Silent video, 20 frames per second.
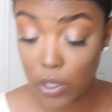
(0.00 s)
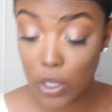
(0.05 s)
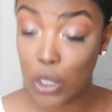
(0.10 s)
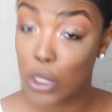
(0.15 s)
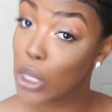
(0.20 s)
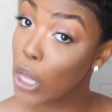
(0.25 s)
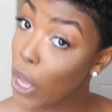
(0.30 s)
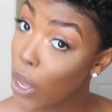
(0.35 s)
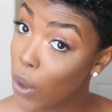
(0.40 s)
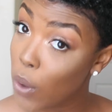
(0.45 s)

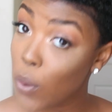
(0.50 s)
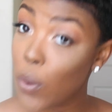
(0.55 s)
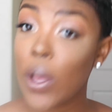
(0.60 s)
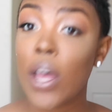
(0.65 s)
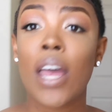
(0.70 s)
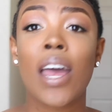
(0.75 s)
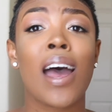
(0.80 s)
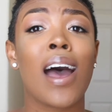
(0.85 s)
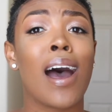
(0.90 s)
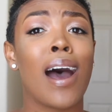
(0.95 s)
So
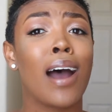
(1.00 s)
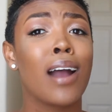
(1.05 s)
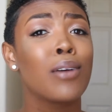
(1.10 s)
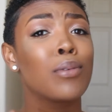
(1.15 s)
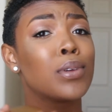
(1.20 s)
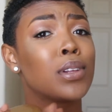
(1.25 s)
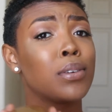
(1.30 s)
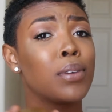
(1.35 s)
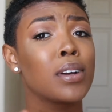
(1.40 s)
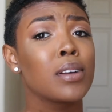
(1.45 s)
I
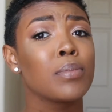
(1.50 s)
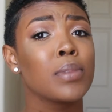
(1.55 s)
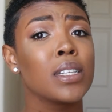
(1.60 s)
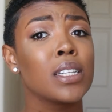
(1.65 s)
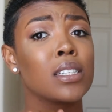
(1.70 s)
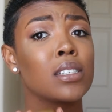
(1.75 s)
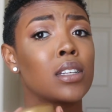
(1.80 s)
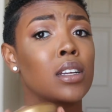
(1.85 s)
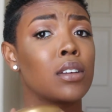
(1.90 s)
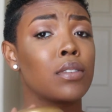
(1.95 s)
really
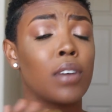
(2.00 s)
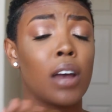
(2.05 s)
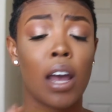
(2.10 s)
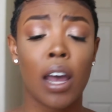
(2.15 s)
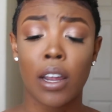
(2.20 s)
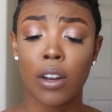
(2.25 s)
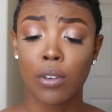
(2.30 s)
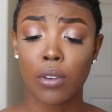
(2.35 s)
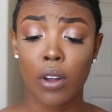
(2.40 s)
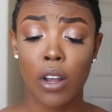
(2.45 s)
recommend this stuff.
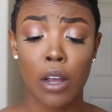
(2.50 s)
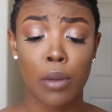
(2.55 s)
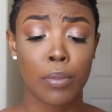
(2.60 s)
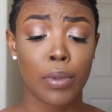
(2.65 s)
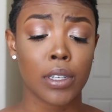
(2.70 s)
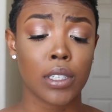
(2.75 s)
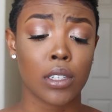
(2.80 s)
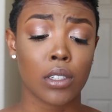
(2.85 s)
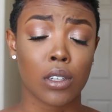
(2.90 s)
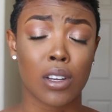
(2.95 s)
I don't know how
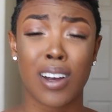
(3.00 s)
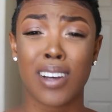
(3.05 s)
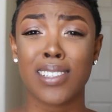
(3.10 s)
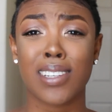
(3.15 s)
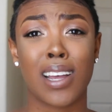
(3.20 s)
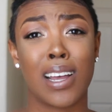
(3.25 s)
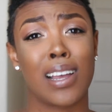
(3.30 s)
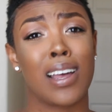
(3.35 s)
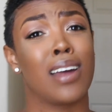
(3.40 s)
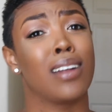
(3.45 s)
much this
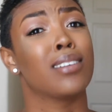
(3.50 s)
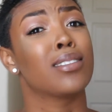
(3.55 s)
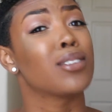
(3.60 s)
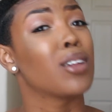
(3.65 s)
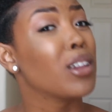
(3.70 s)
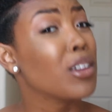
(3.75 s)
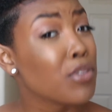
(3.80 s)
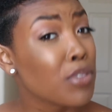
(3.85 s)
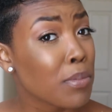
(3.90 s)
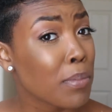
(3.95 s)
costs. I kind of
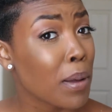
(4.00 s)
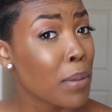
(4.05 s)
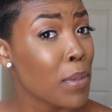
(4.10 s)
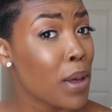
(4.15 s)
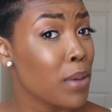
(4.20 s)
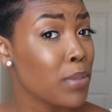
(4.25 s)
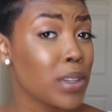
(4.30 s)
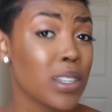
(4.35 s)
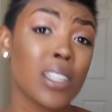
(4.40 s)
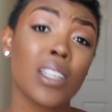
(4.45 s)
sold it for my
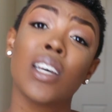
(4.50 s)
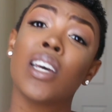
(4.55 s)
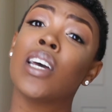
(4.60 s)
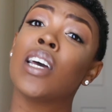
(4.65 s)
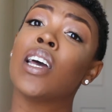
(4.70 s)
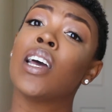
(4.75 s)
mama.